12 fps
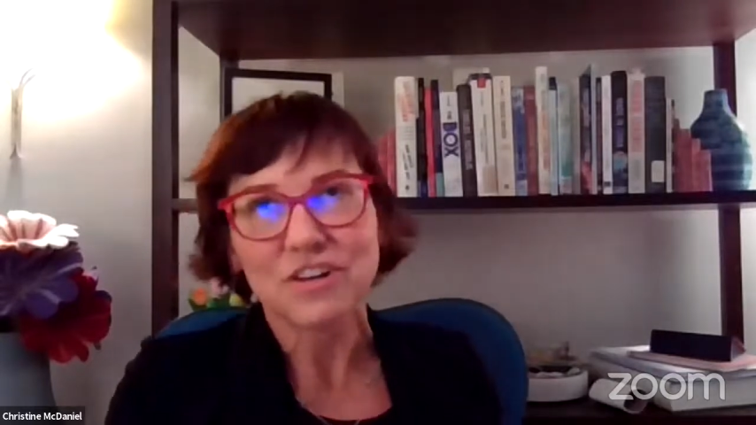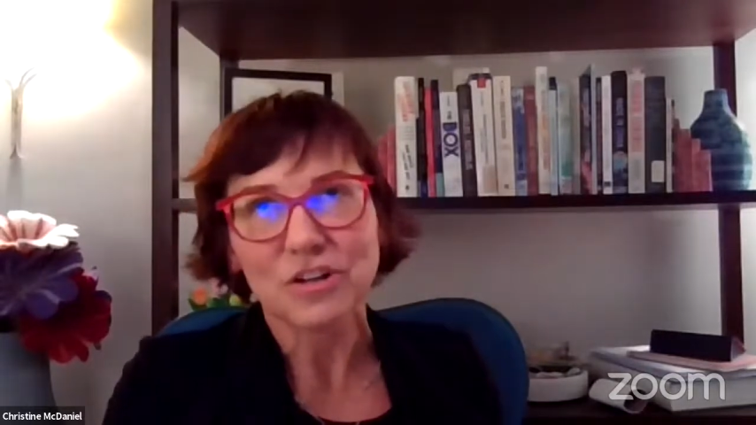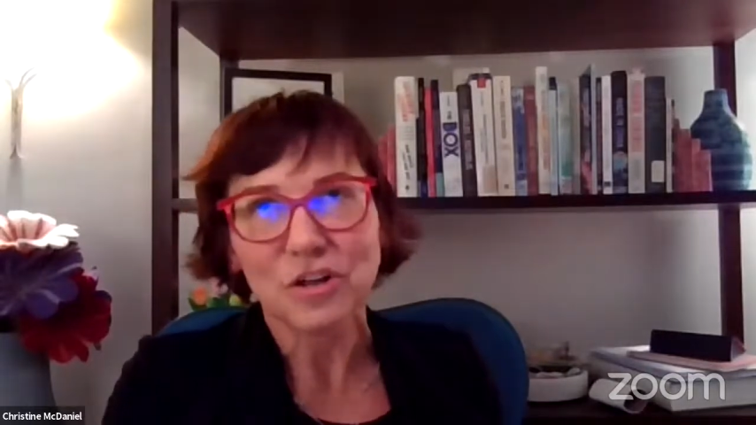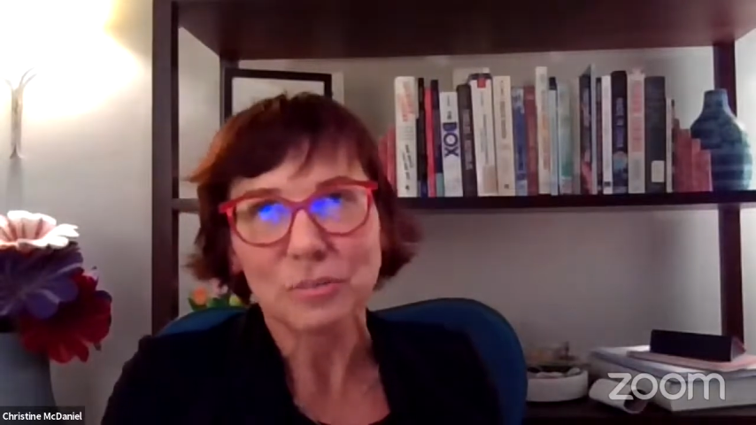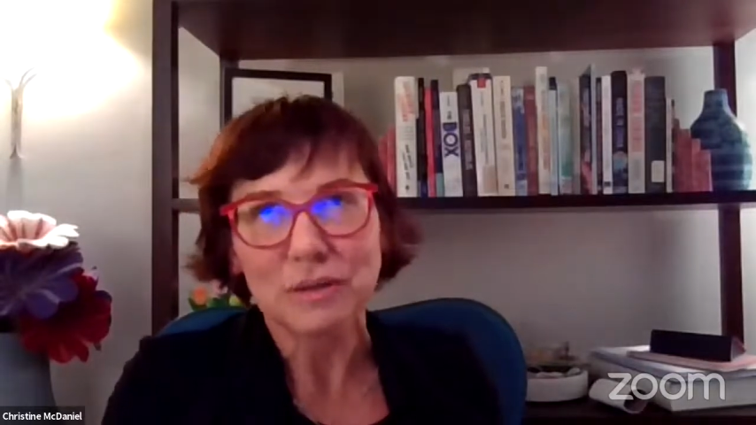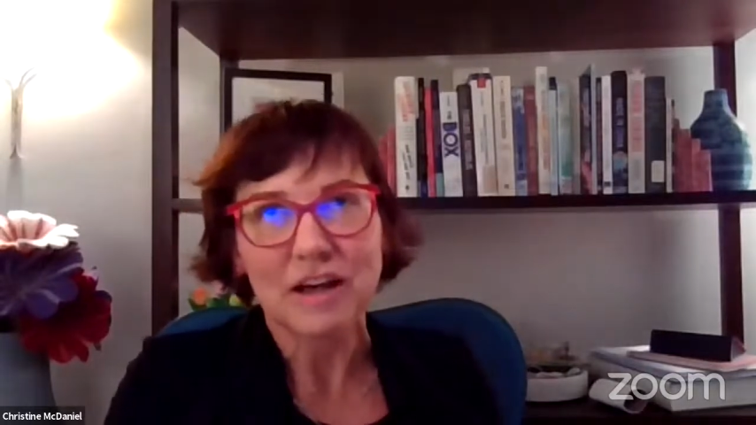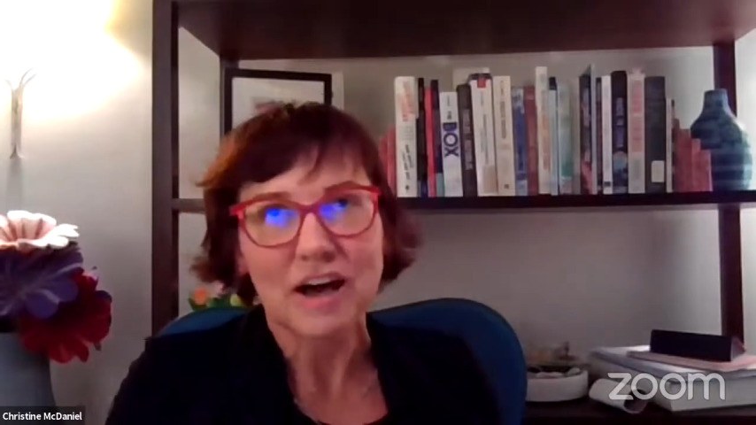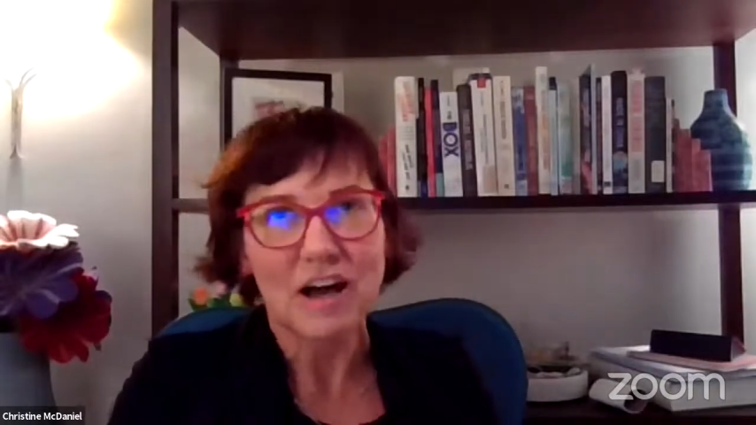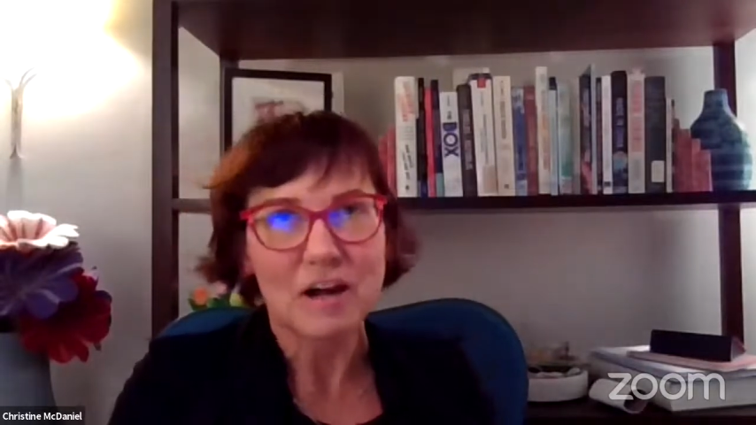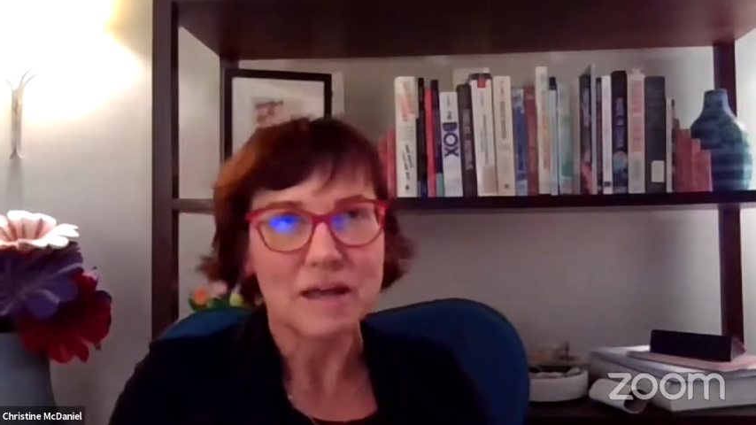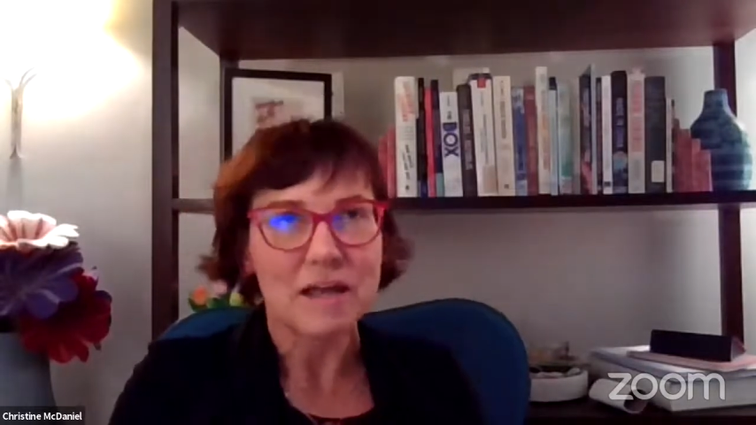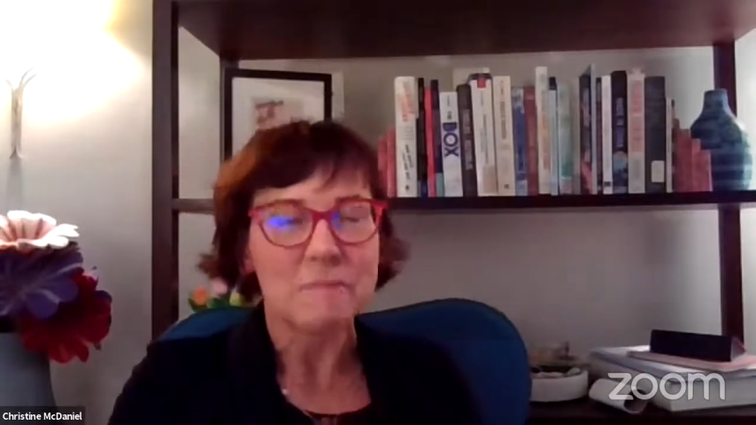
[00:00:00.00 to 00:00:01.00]
the global
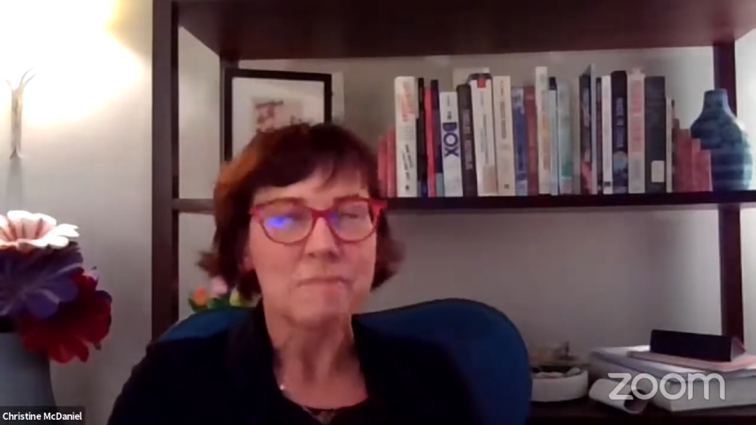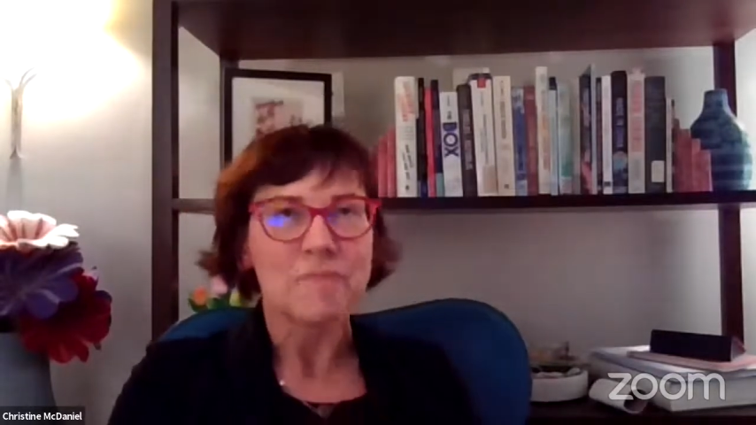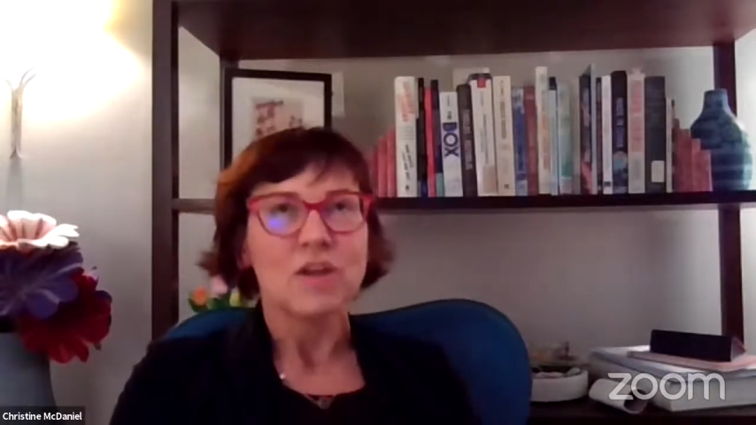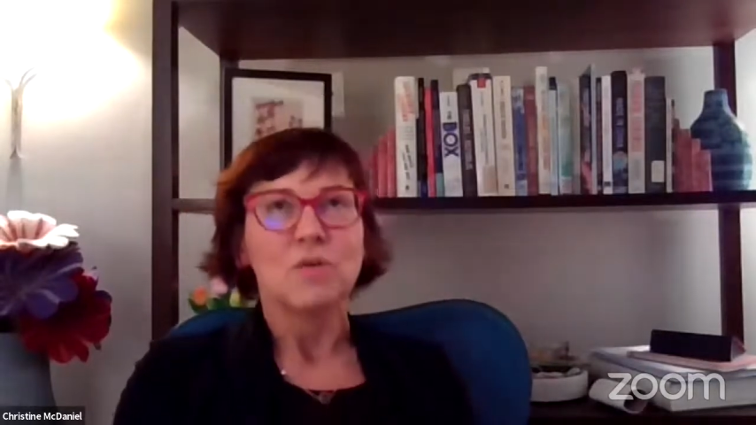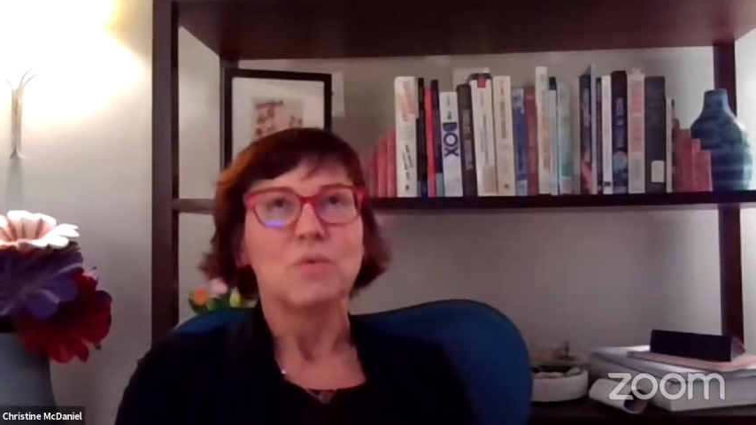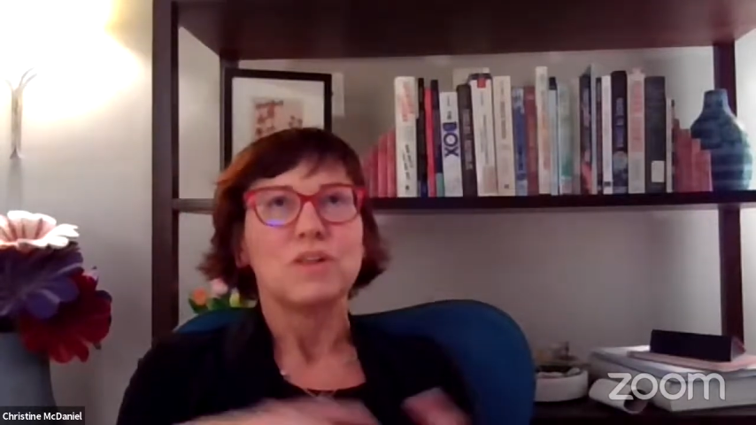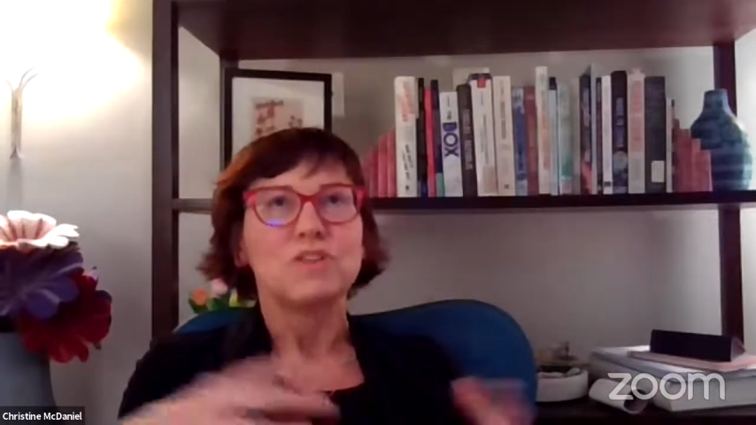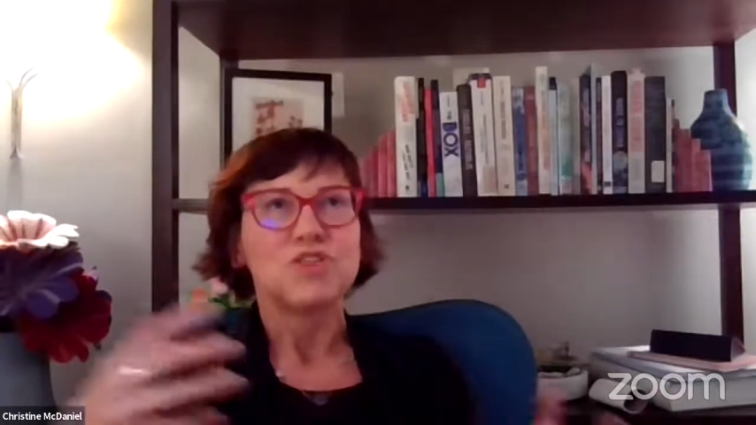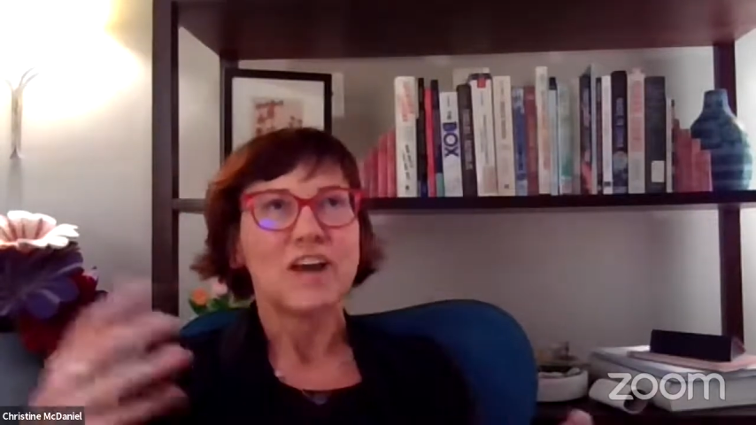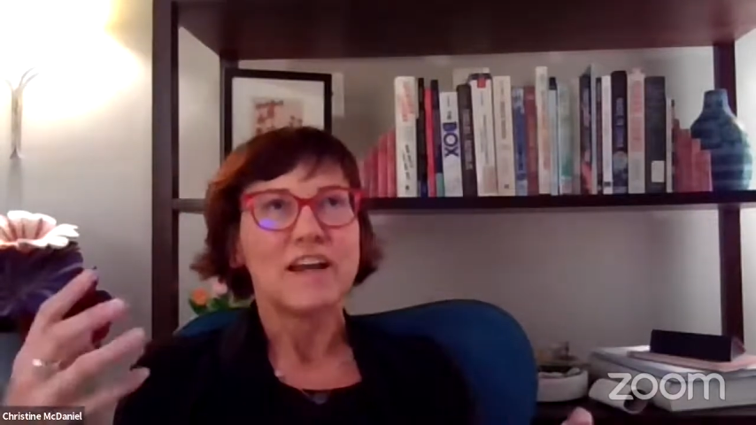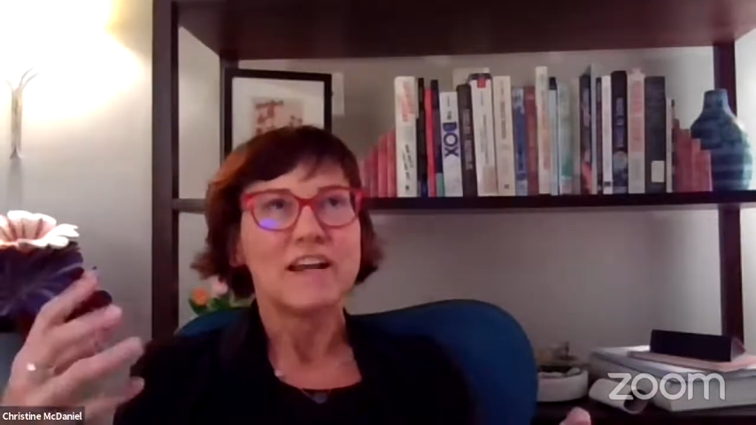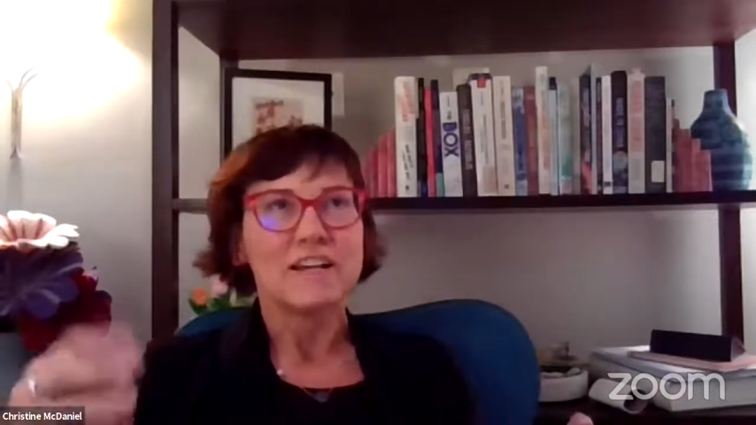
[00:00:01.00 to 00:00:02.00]
economy with
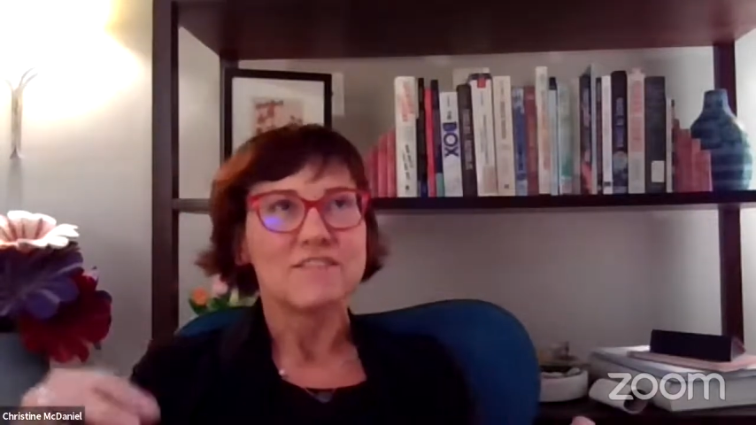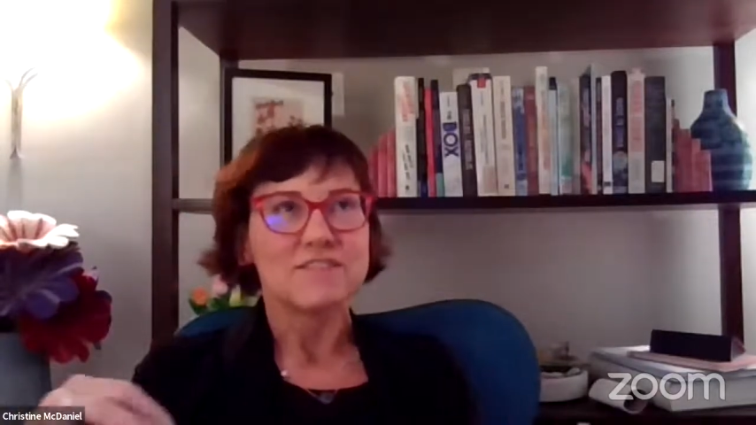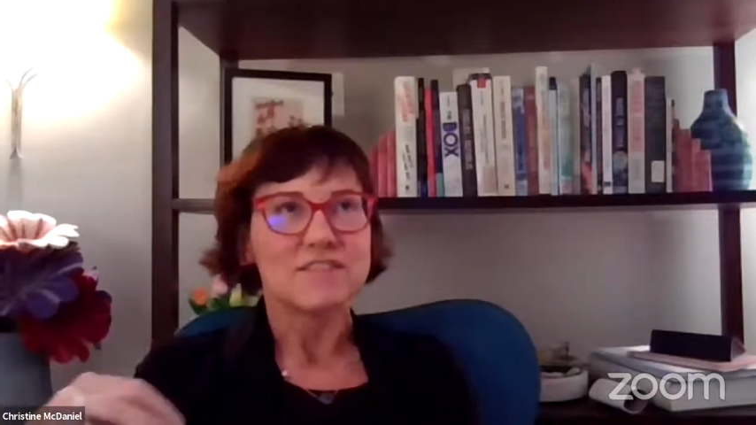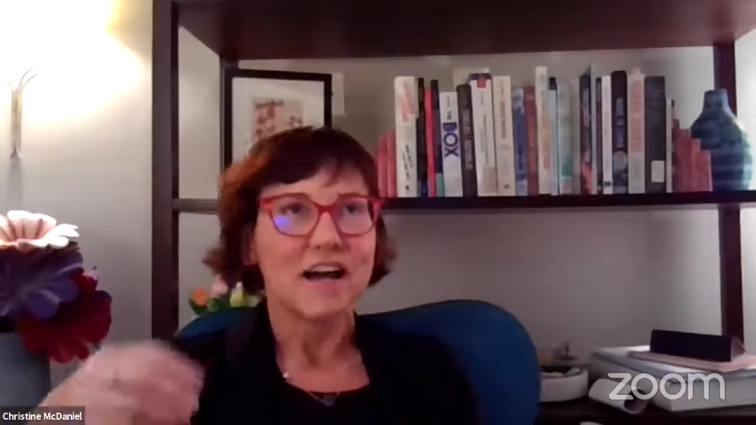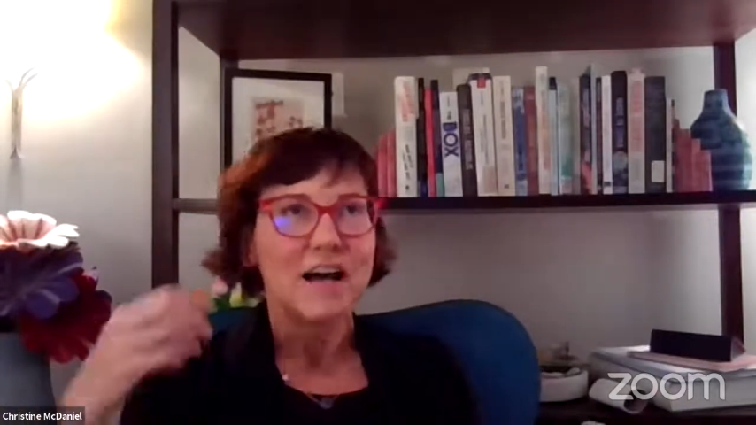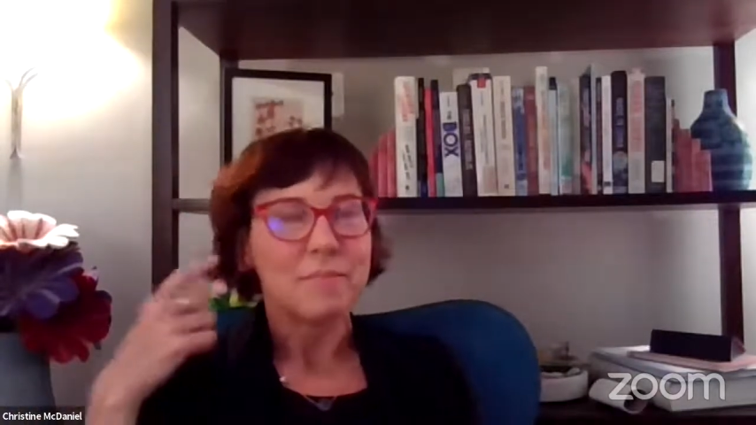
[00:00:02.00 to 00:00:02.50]
China's